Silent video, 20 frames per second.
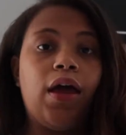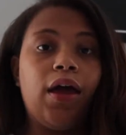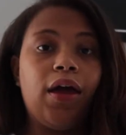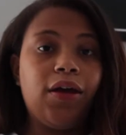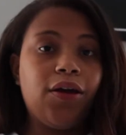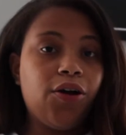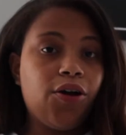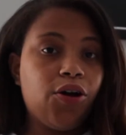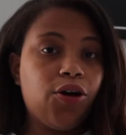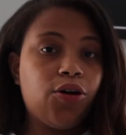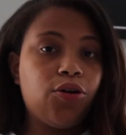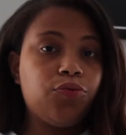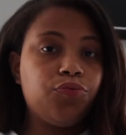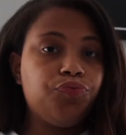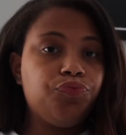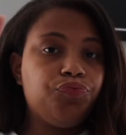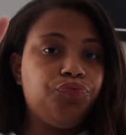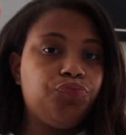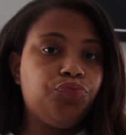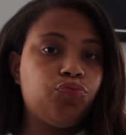Hey y'all,
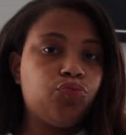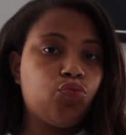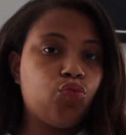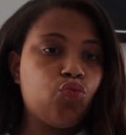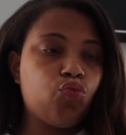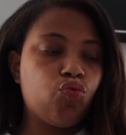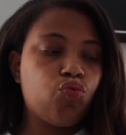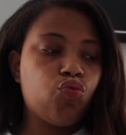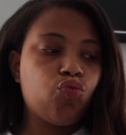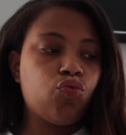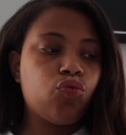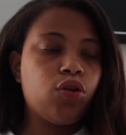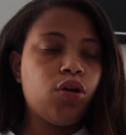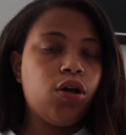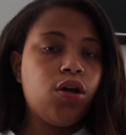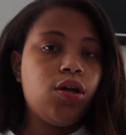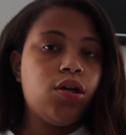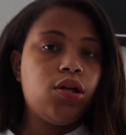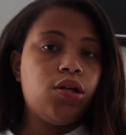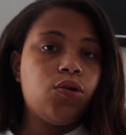
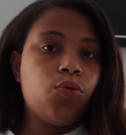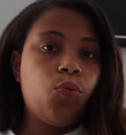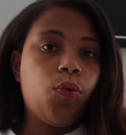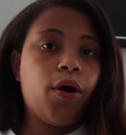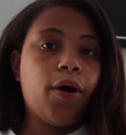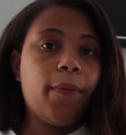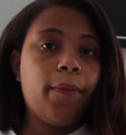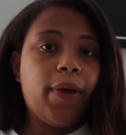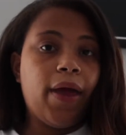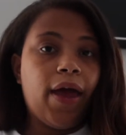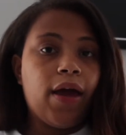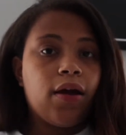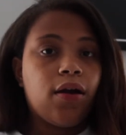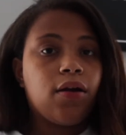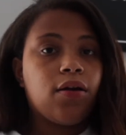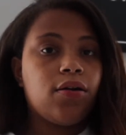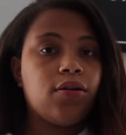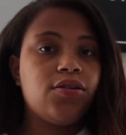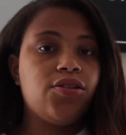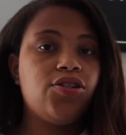welcome
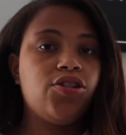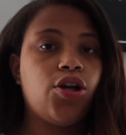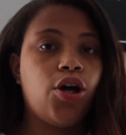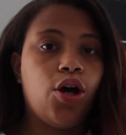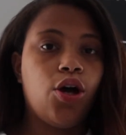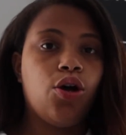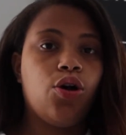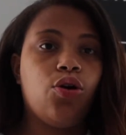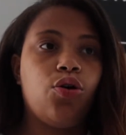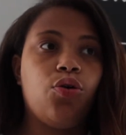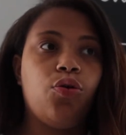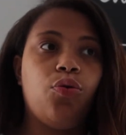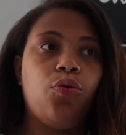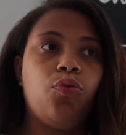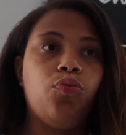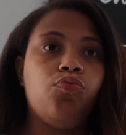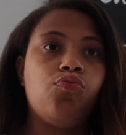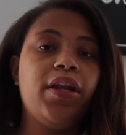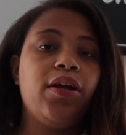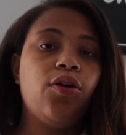back.
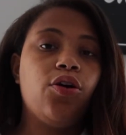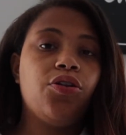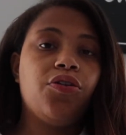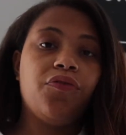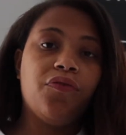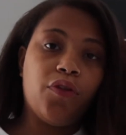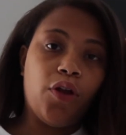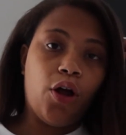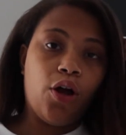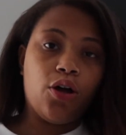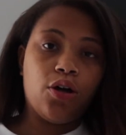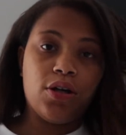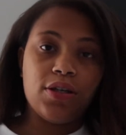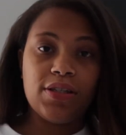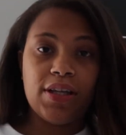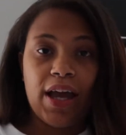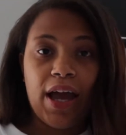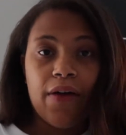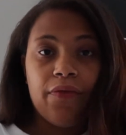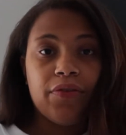So getting on the vlog
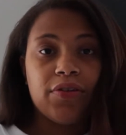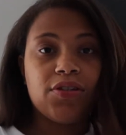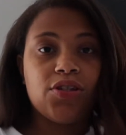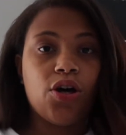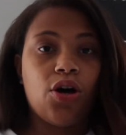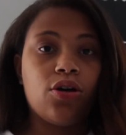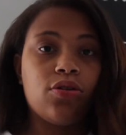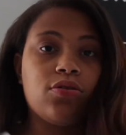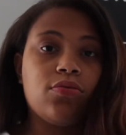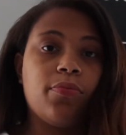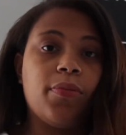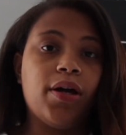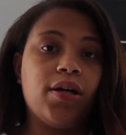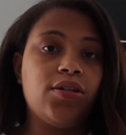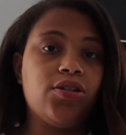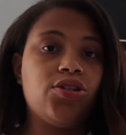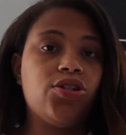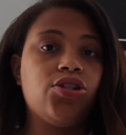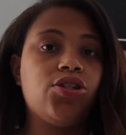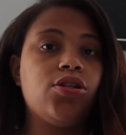because I haven't talked
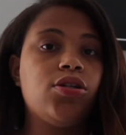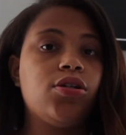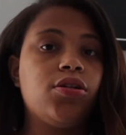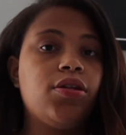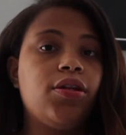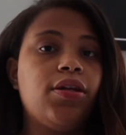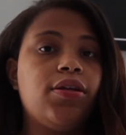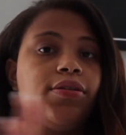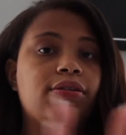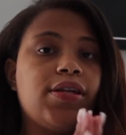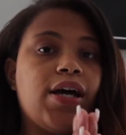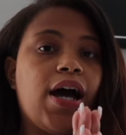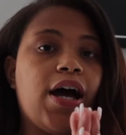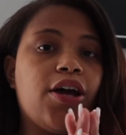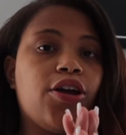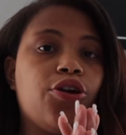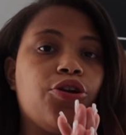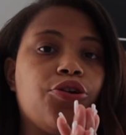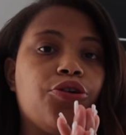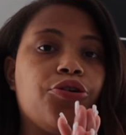much the
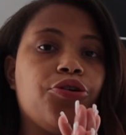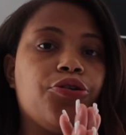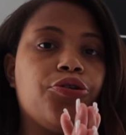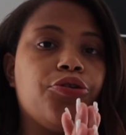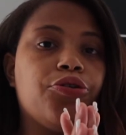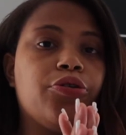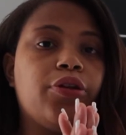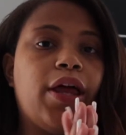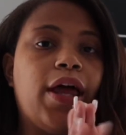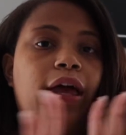entire